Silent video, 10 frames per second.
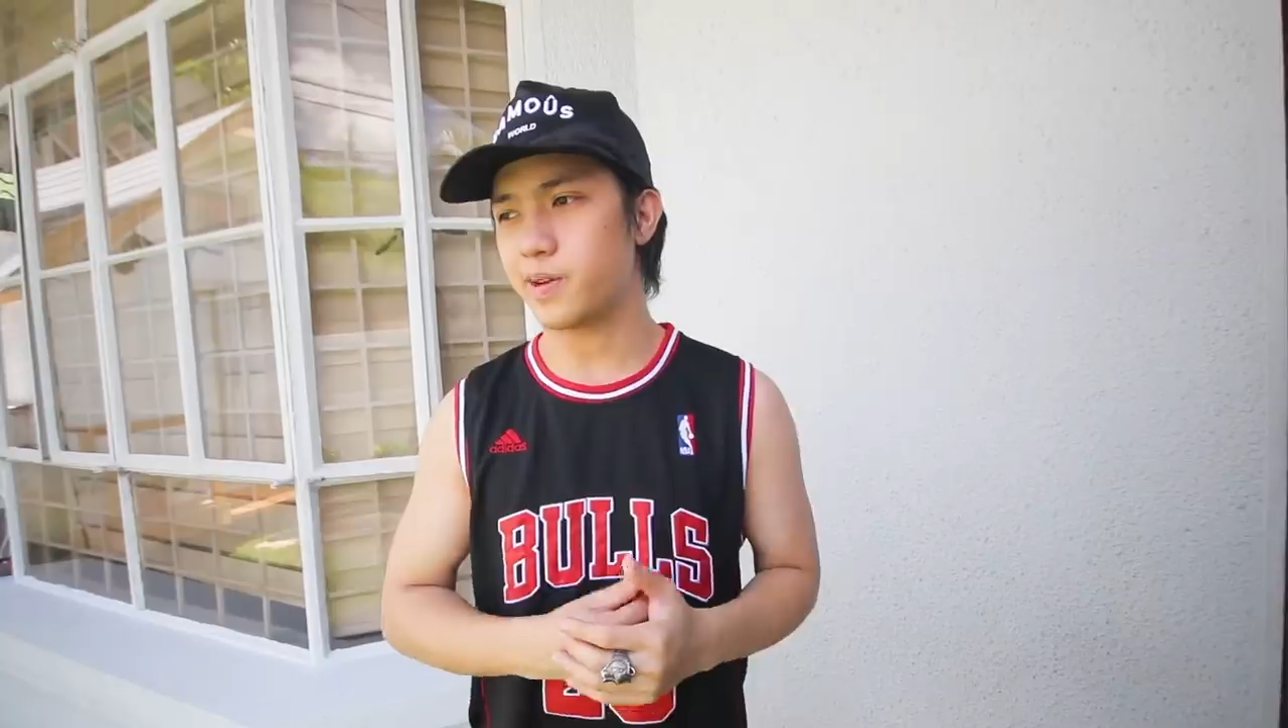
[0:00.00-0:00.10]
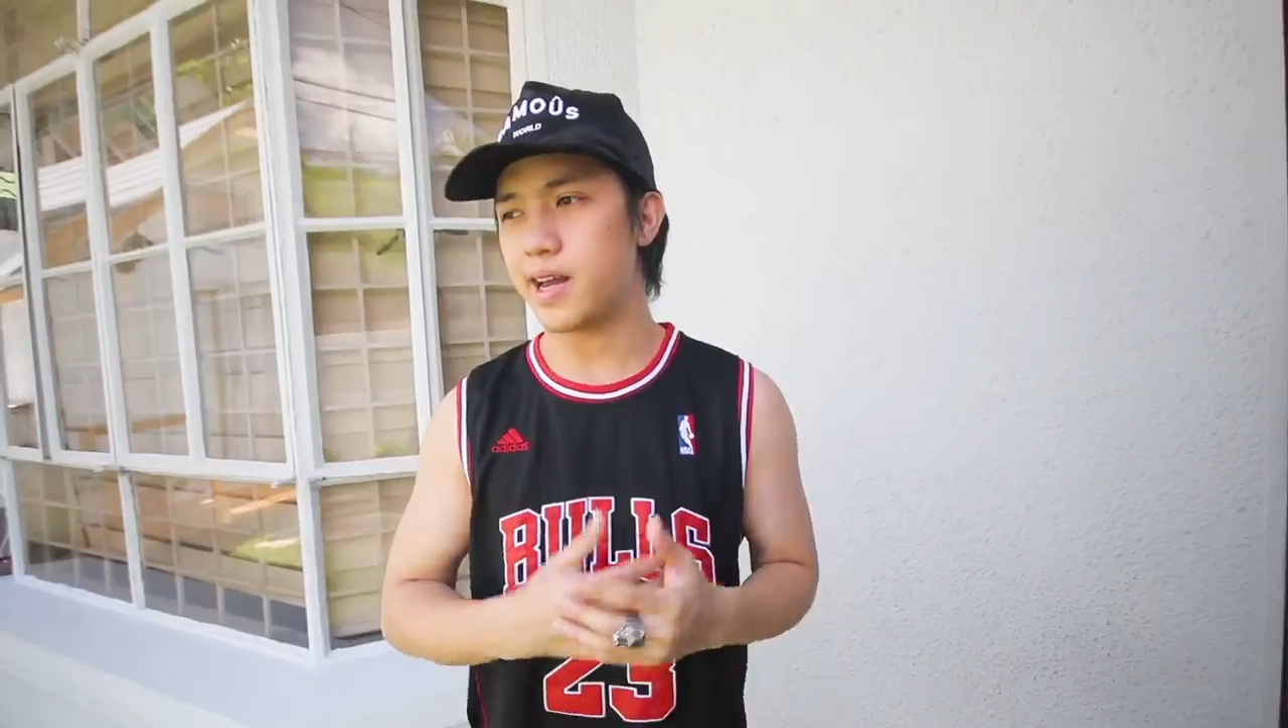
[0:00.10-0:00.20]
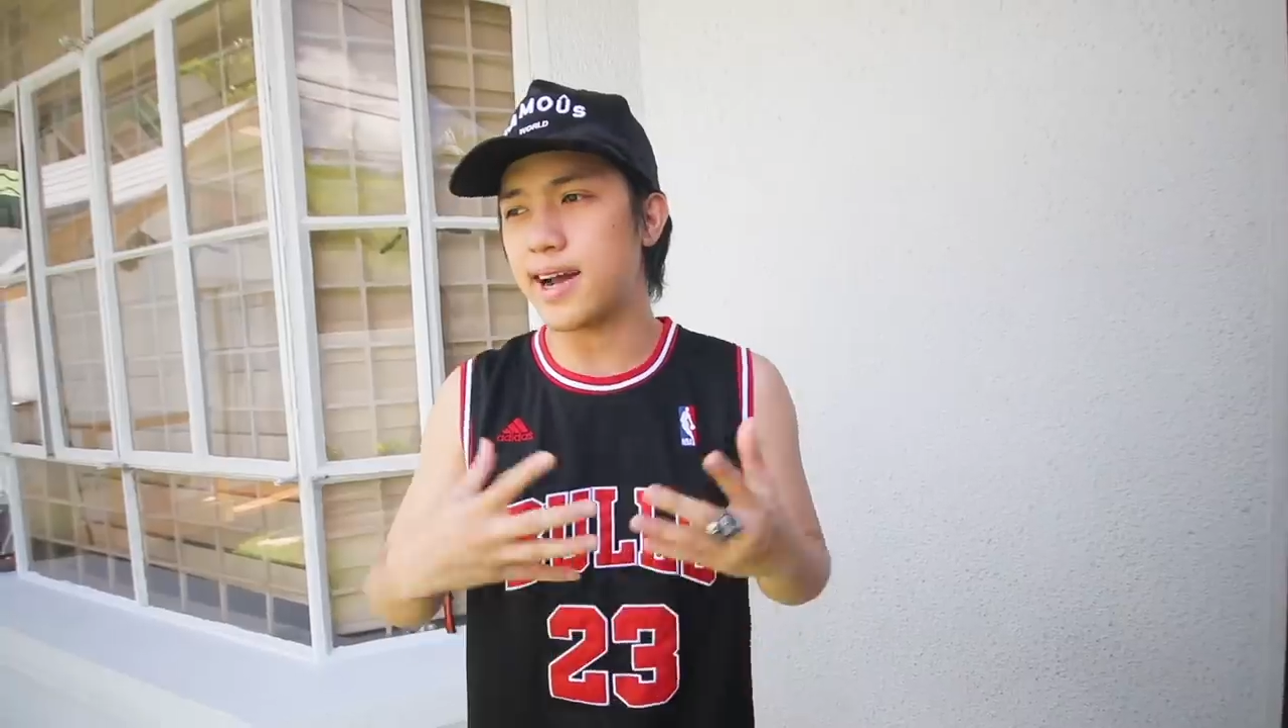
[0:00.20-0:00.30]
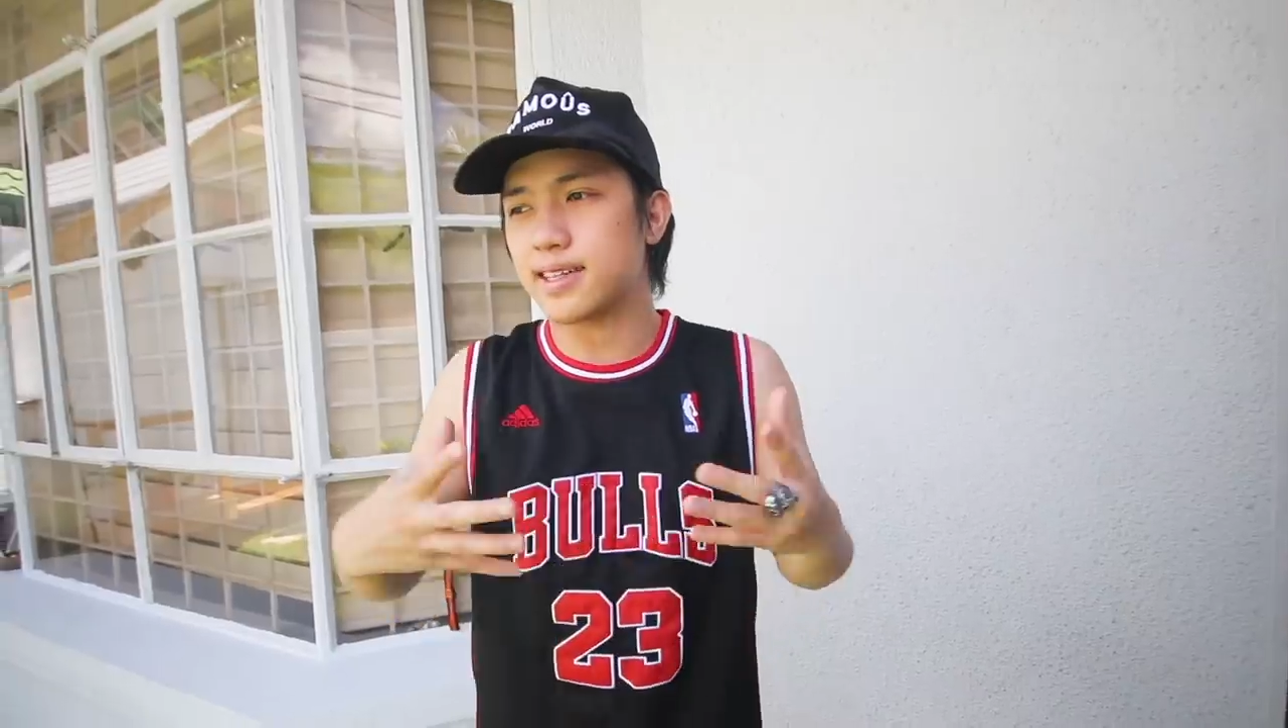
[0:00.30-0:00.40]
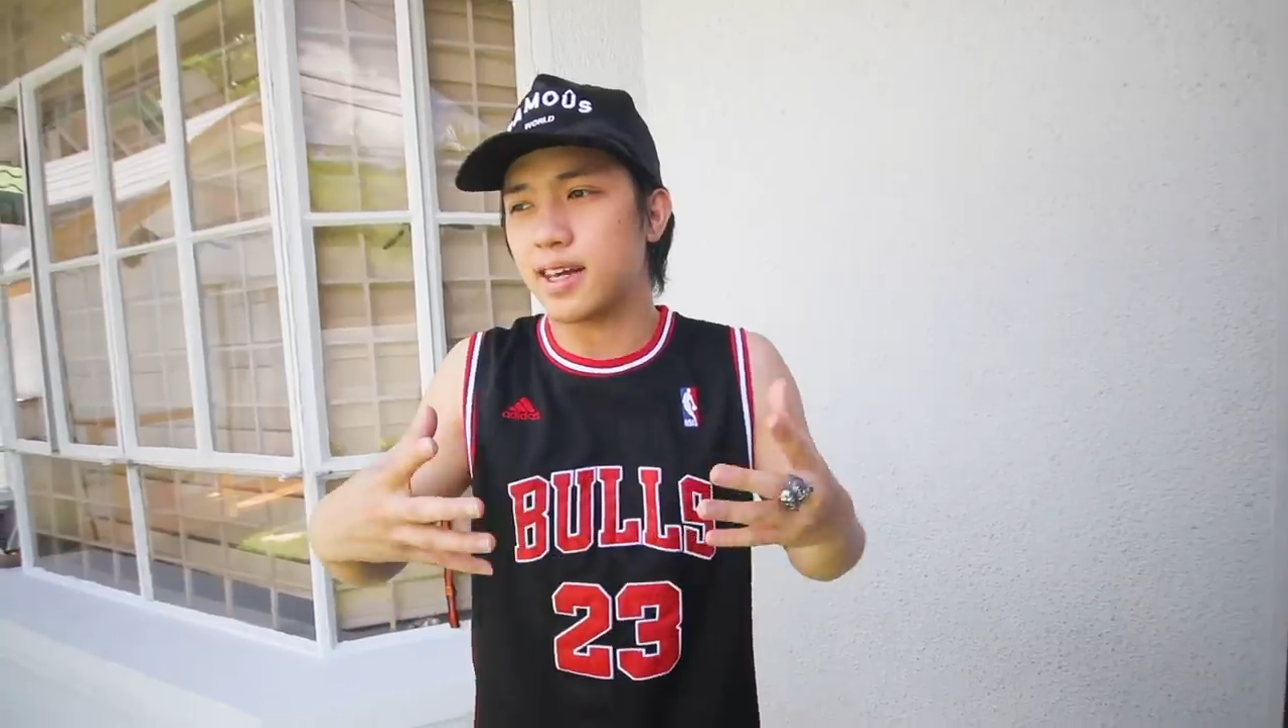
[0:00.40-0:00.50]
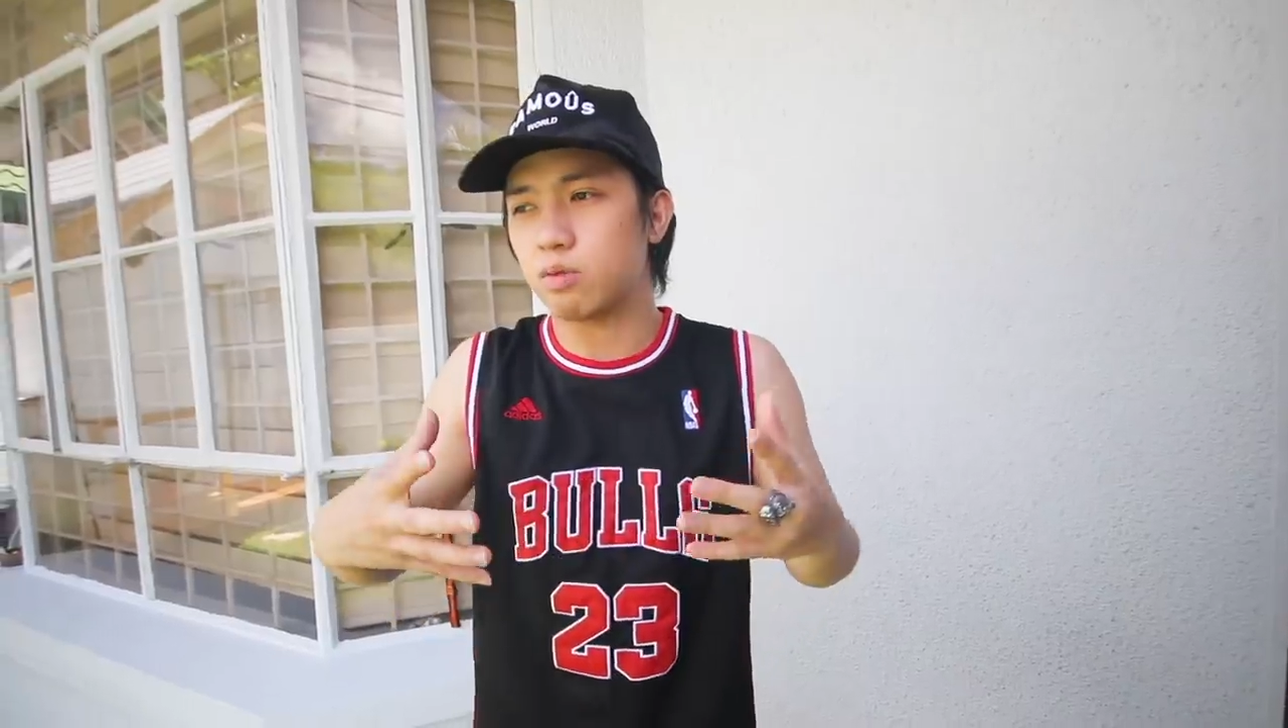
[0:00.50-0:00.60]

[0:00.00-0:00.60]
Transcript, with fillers: gonna act like